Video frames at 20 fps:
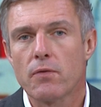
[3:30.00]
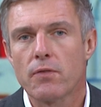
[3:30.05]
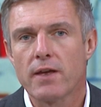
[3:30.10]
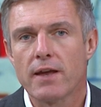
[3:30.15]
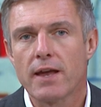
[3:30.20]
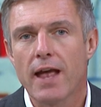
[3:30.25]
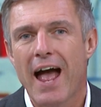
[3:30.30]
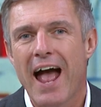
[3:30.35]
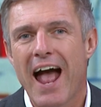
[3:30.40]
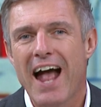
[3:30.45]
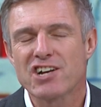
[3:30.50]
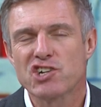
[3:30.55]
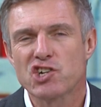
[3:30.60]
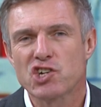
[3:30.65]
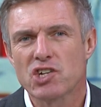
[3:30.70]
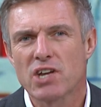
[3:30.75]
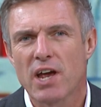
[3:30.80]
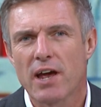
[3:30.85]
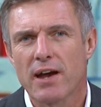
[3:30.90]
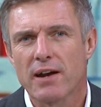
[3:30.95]
the
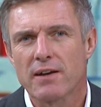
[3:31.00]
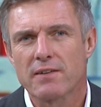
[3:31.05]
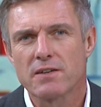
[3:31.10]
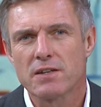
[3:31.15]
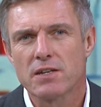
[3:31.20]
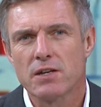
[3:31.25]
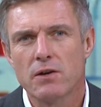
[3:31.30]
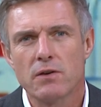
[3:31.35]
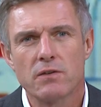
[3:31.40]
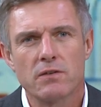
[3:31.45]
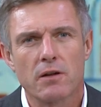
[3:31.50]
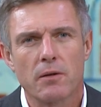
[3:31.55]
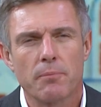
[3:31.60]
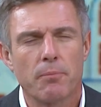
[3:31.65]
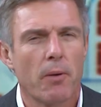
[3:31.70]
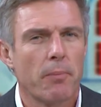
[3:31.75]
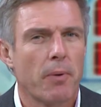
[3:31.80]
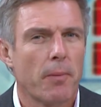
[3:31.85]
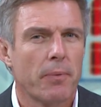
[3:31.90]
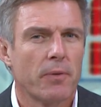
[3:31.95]
hashtag to use. It'll
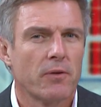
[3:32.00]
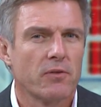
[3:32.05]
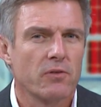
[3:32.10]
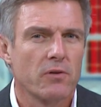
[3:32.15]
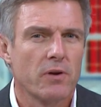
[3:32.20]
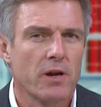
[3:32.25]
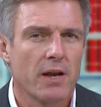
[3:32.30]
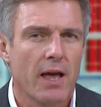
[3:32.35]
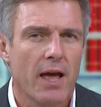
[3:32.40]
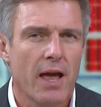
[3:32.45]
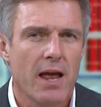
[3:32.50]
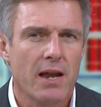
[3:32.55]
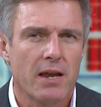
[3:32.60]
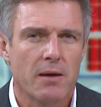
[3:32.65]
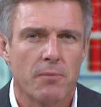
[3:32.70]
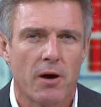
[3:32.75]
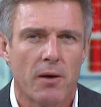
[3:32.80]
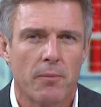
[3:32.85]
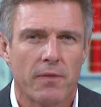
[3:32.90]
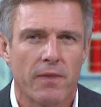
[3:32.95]
pop up on the screen any
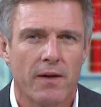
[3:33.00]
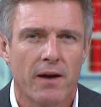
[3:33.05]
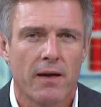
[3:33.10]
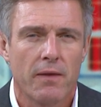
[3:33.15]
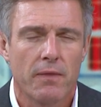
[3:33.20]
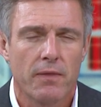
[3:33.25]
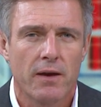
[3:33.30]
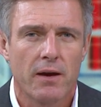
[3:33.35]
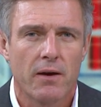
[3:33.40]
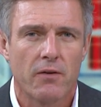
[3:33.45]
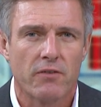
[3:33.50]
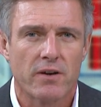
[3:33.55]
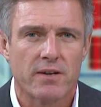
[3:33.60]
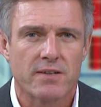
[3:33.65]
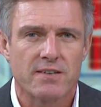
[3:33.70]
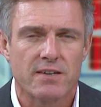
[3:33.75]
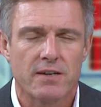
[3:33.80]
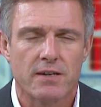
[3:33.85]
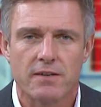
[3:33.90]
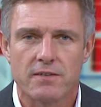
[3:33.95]
moment now. There
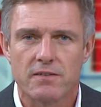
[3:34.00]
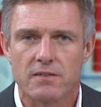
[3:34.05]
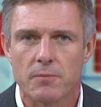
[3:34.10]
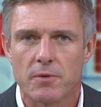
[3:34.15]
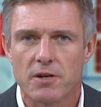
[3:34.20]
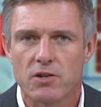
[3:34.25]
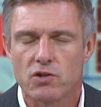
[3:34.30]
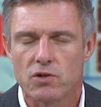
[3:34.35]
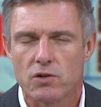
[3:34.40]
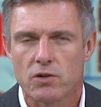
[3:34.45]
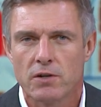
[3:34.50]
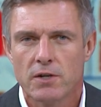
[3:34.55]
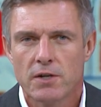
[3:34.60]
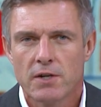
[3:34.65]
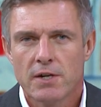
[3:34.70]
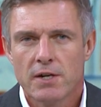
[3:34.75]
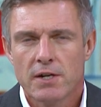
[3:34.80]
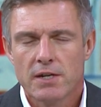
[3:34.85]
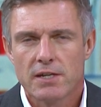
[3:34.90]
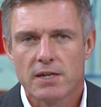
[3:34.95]
it is. So make sure
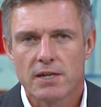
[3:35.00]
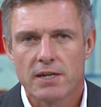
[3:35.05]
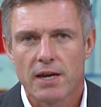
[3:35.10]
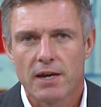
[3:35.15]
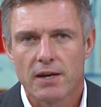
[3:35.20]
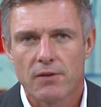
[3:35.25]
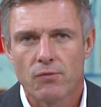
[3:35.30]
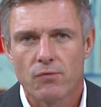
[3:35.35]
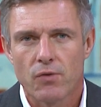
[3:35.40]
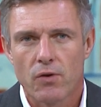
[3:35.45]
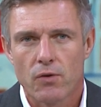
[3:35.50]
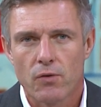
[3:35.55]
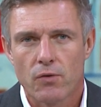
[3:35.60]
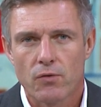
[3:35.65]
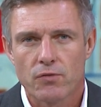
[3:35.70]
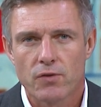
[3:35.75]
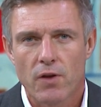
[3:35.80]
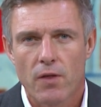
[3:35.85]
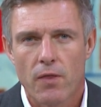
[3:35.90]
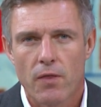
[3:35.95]
you get
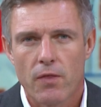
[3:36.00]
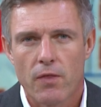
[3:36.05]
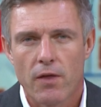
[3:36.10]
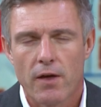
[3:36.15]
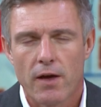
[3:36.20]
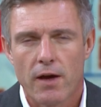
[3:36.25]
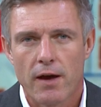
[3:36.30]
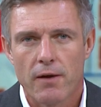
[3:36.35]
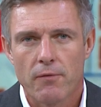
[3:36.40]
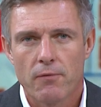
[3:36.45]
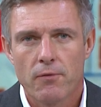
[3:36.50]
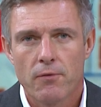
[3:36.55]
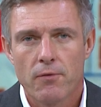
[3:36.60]
involved there.